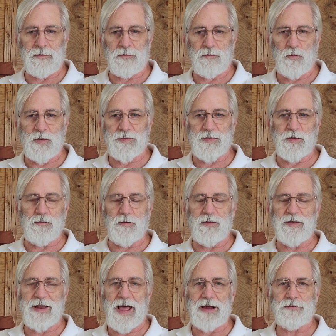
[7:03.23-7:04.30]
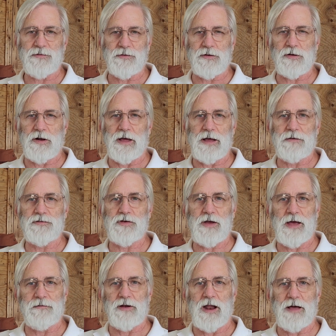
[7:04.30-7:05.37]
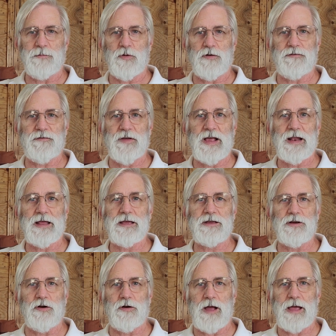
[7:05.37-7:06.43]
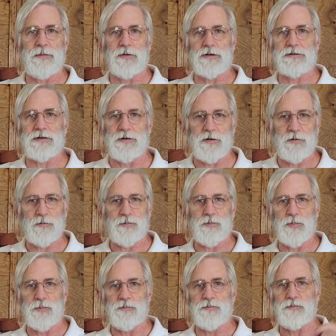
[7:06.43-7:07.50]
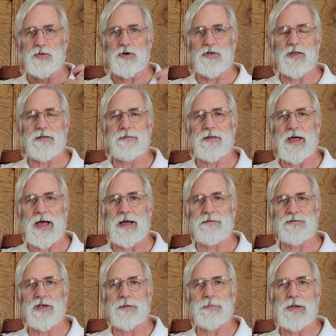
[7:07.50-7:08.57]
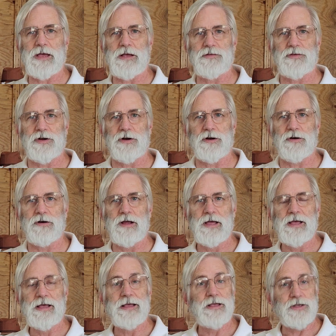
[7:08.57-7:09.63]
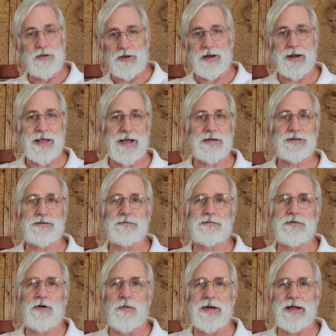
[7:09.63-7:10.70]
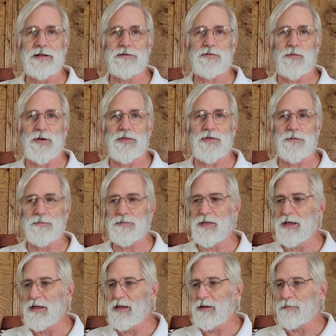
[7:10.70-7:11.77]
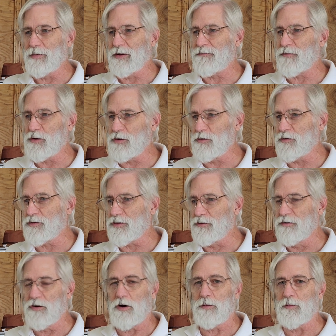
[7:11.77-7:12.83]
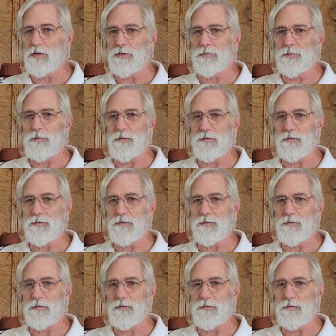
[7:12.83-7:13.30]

with the nitrile gloves, you have a lot more feeling. You're able to pull the hives up easier. You can catch queens with them. But if you use the normal